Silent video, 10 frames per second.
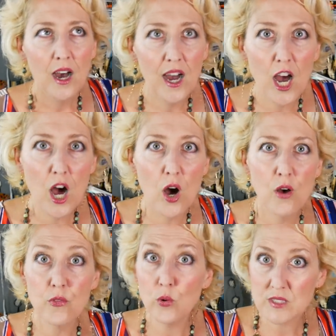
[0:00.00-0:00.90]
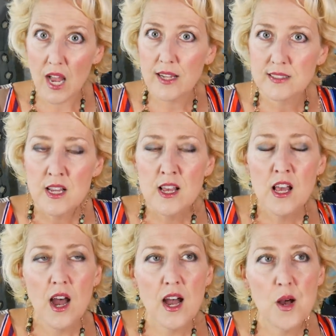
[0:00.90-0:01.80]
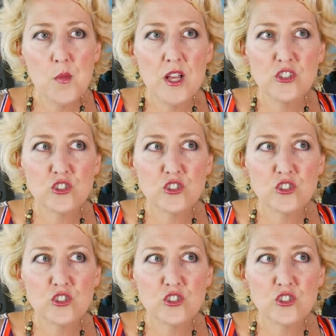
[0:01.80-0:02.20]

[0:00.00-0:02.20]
Uh, those guys. Um,